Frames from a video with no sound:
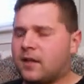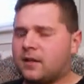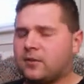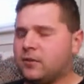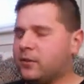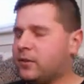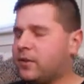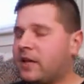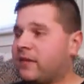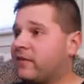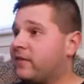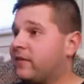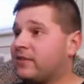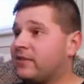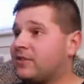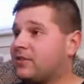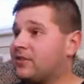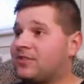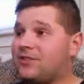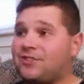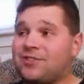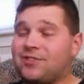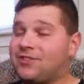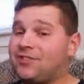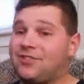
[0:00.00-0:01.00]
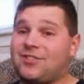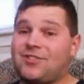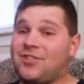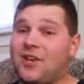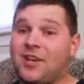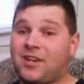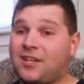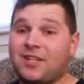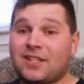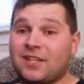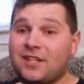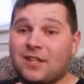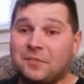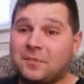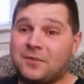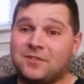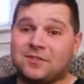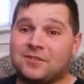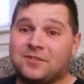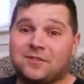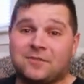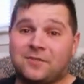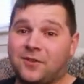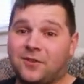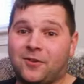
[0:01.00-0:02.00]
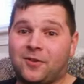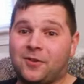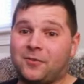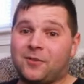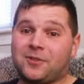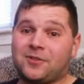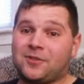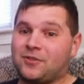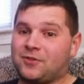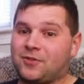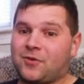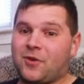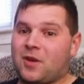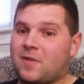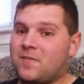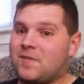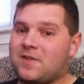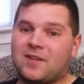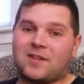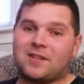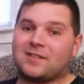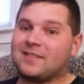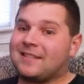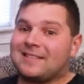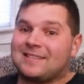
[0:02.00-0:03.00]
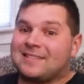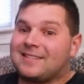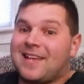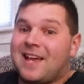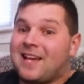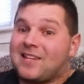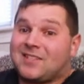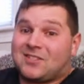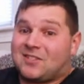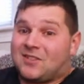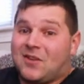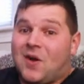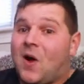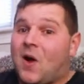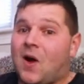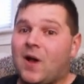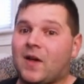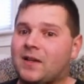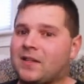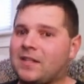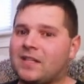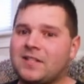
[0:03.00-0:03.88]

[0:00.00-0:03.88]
Luke Evans is just yucking up as the villain, which is great because it's Gaston.